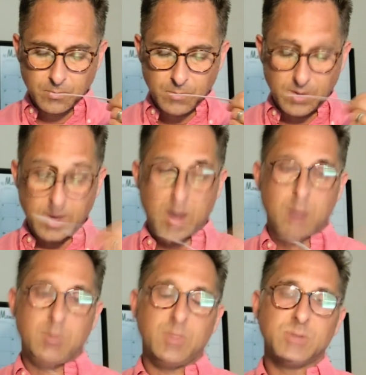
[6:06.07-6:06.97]
But yeah,
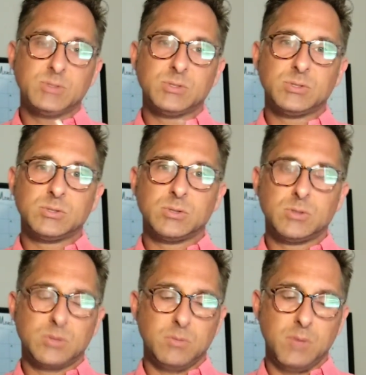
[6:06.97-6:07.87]
I mean, this
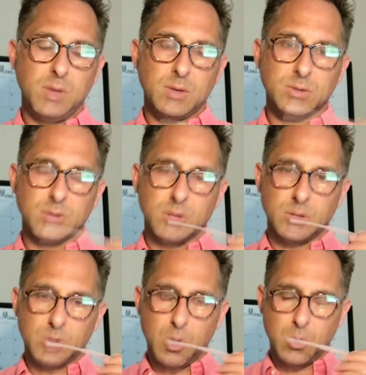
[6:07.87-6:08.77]
to me is
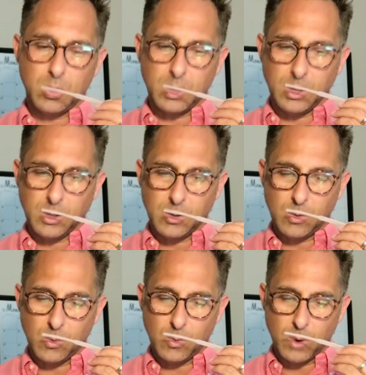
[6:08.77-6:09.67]
a totally
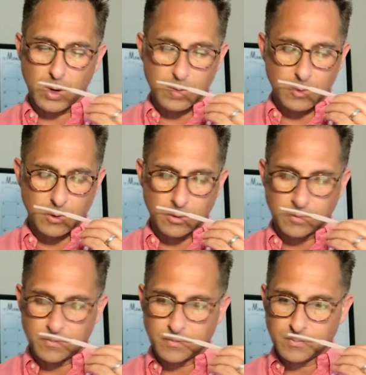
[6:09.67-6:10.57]
wearable
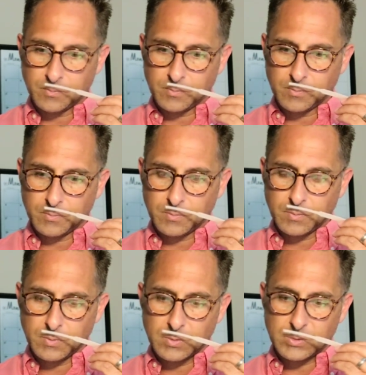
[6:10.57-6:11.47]

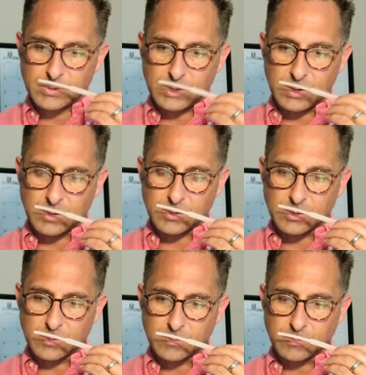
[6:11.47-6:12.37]

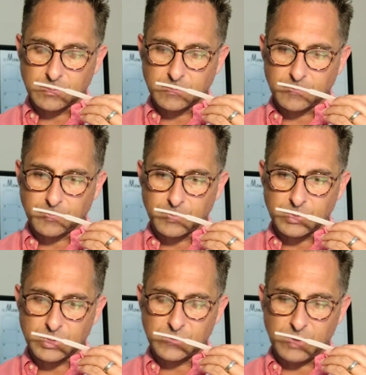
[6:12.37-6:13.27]
scent.
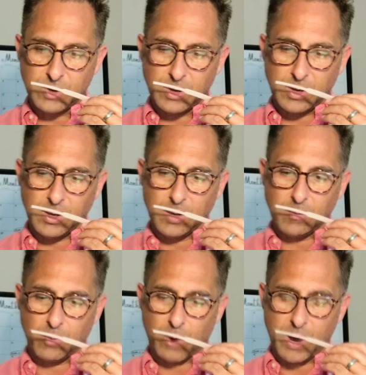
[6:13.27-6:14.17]
Just very
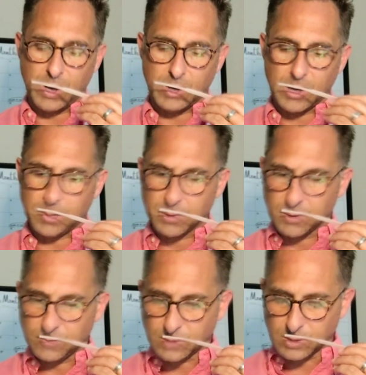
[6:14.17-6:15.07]
bright,
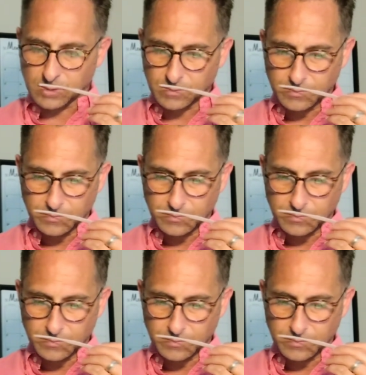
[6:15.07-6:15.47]
uplifting.